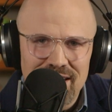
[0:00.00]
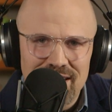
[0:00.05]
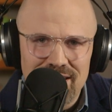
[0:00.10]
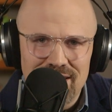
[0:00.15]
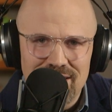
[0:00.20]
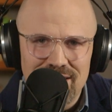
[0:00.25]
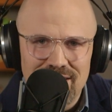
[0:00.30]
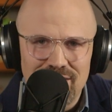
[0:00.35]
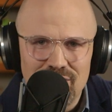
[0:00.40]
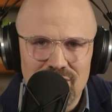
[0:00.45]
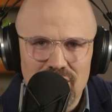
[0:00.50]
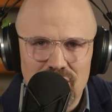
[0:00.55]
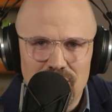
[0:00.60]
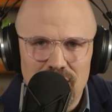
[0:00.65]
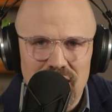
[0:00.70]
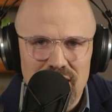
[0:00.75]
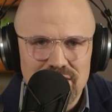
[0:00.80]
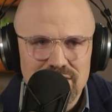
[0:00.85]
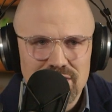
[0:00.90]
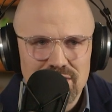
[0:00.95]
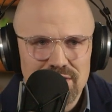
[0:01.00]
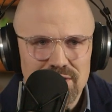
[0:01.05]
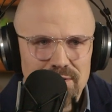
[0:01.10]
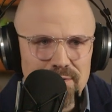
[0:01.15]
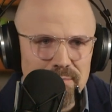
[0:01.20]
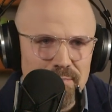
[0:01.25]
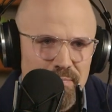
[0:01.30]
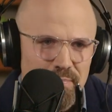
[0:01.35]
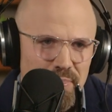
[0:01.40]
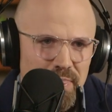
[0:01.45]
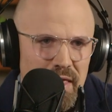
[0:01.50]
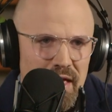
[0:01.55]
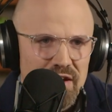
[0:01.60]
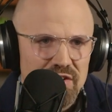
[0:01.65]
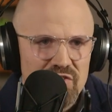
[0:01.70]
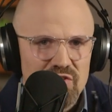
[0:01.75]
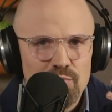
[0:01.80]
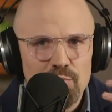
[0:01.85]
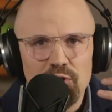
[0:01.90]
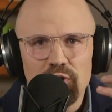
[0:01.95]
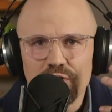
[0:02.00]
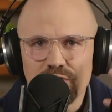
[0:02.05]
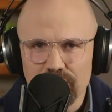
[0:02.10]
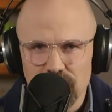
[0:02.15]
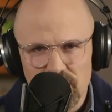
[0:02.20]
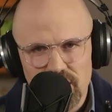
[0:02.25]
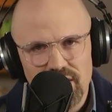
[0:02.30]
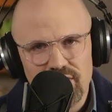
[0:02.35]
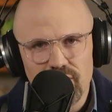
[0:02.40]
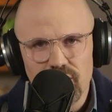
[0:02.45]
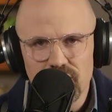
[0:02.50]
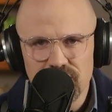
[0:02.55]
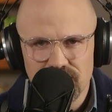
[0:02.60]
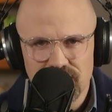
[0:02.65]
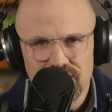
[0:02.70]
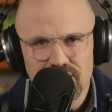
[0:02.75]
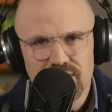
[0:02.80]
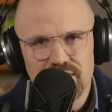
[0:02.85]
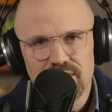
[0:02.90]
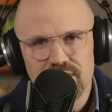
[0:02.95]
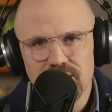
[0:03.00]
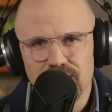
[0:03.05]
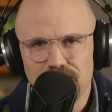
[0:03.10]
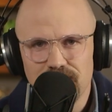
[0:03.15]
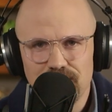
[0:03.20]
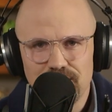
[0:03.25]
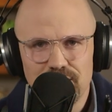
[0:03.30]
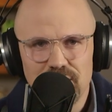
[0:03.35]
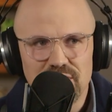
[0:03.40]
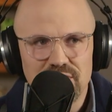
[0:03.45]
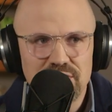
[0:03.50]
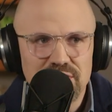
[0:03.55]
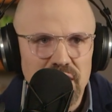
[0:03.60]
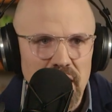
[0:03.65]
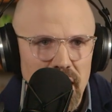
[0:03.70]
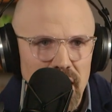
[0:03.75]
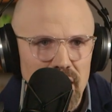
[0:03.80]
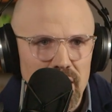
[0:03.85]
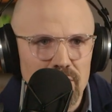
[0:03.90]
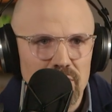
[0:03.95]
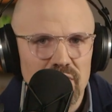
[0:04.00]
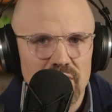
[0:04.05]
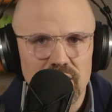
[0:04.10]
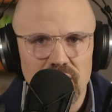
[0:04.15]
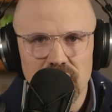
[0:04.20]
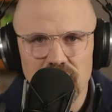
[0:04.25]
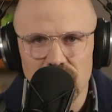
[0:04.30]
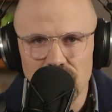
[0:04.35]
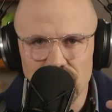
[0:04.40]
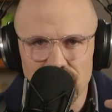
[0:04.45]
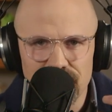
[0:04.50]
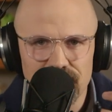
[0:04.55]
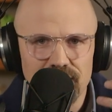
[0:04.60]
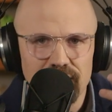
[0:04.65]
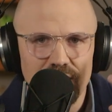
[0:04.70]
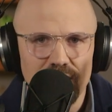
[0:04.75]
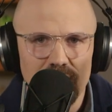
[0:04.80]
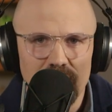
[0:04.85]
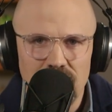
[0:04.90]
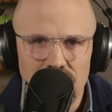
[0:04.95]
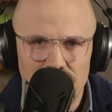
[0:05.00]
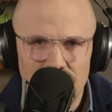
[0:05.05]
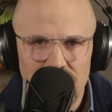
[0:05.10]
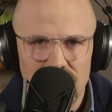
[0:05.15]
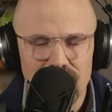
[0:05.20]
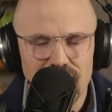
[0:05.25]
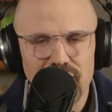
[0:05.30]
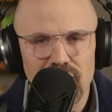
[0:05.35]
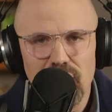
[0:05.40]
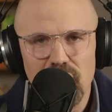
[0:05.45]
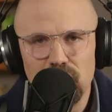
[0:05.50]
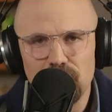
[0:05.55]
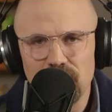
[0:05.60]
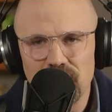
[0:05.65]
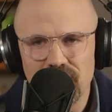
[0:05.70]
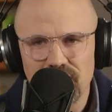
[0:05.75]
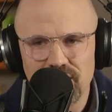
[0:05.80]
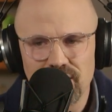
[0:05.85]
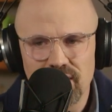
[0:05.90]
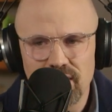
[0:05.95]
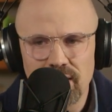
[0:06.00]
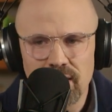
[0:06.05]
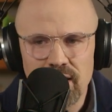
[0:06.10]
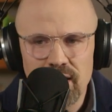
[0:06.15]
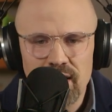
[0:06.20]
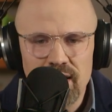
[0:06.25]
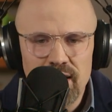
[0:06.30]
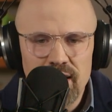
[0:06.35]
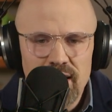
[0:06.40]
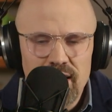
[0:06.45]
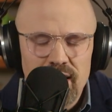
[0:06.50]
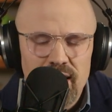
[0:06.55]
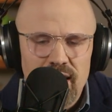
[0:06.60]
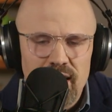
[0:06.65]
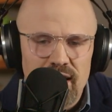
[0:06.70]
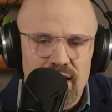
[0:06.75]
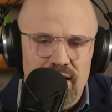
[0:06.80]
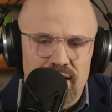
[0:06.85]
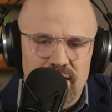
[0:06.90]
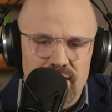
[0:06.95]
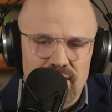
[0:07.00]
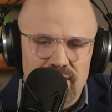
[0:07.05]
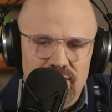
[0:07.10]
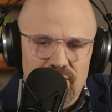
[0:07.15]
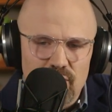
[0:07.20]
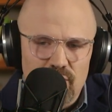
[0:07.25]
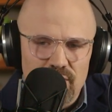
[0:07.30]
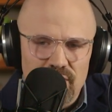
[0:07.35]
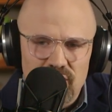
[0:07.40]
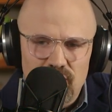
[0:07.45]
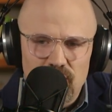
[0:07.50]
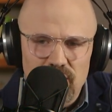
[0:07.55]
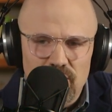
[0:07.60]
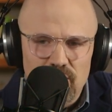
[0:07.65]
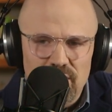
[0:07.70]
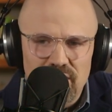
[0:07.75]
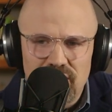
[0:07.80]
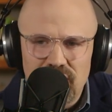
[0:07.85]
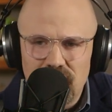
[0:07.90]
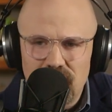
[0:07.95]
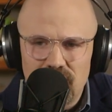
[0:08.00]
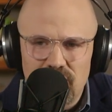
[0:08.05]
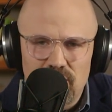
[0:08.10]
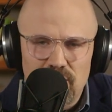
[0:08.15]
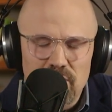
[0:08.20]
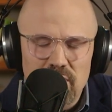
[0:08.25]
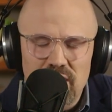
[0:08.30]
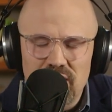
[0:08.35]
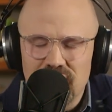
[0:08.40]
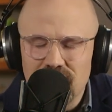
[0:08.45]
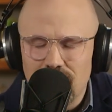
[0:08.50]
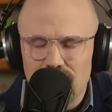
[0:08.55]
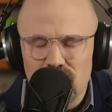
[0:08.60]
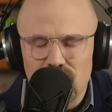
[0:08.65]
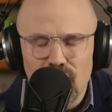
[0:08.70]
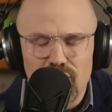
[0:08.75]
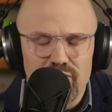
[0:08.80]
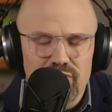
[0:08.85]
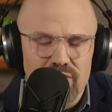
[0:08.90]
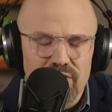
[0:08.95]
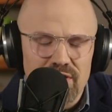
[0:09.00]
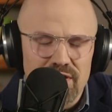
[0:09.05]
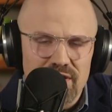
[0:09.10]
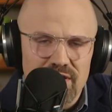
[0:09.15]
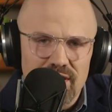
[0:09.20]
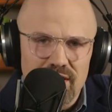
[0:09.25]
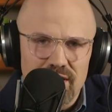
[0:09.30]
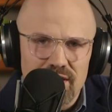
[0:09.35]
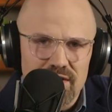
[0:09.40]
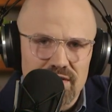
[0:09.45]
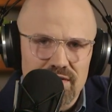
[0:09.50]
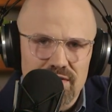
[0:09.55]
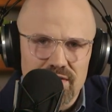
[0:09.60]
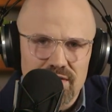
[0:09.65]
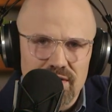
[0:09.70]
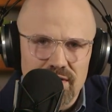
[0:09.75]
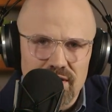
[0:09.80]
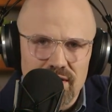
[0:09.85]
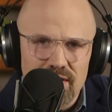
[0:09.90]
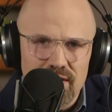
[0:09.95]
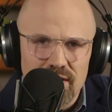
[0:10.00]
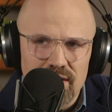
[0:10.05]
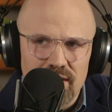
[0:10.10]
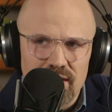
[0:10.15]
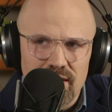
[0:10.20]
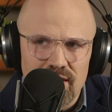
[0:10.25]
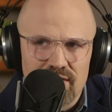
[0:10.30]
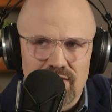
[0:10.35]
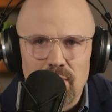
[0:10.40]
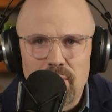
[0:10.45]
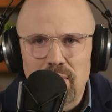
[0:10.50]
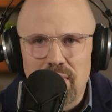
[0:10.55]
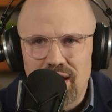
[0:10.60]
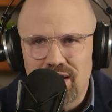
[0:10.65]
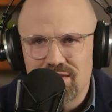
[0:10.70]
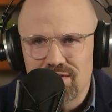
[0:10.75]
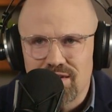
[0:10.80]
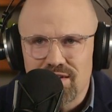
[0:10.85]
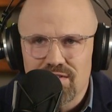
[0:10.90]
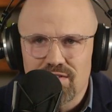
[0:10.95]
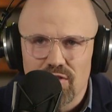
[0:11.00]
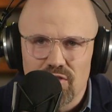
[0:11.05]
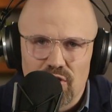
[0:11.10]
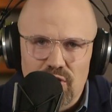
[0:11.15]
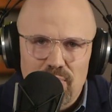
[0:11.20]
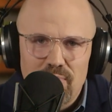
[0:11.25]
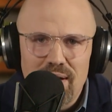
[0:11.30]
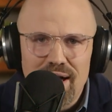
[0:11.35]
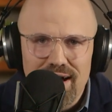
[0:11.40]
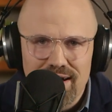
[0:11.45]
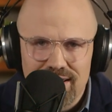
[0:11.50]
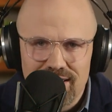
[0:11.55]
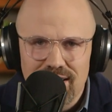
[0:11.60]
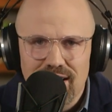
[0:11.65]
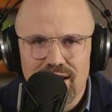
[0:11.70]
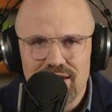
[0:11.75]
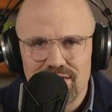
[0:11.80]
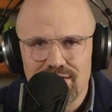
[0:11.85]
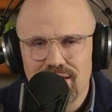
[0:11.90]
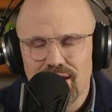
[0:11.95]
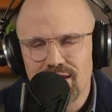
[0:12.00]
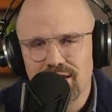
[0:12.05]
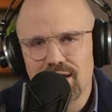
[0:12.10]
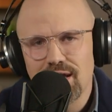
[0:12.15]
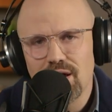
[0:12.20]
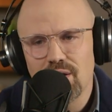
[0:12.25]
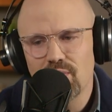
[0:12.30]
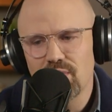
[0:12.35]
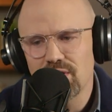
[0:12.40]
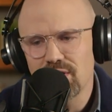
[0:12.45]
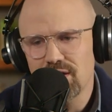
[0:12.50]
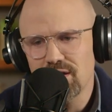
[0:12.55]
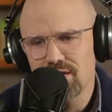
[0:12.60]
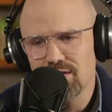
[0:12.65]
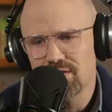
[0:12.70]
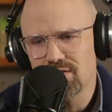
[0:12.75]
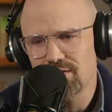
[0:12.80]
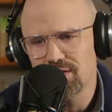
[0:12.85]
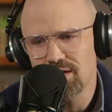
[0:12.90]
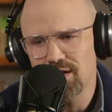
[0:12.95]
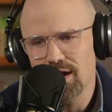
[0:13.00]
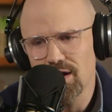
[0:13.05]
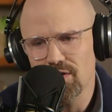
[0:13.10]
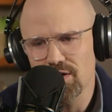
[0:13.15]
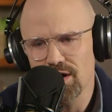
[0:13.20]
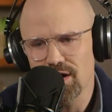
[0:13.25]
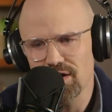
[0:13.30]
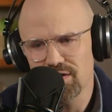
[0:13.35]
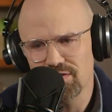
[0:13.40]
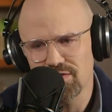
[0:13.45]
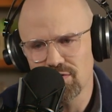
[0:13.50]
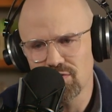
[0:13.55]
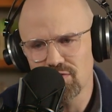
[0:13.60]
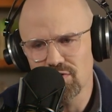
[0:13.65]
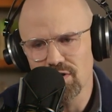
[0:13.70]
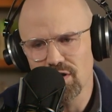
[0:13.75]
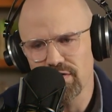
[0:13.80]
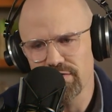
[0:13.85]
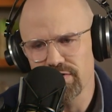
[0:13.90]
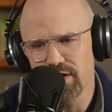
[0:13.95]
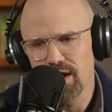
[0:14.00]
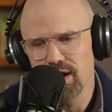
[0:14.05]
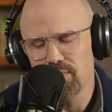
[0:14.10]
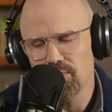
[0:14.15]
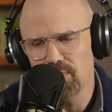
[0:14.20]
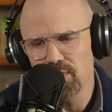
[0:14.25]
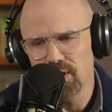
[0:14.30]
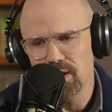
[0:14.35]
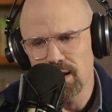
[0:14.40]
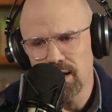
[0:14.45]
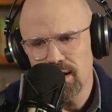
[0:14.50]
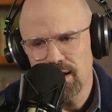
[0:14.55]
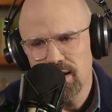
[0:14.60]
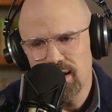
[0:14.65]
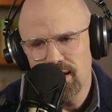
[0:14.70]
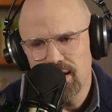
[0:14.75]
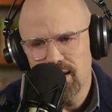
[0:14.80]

And you can imagine at a spiritual level, just the shame and the guilt and that environment. And the story's been redeemed many times over, and it's amazing to look back in hindsight now and see how God's used all of that. But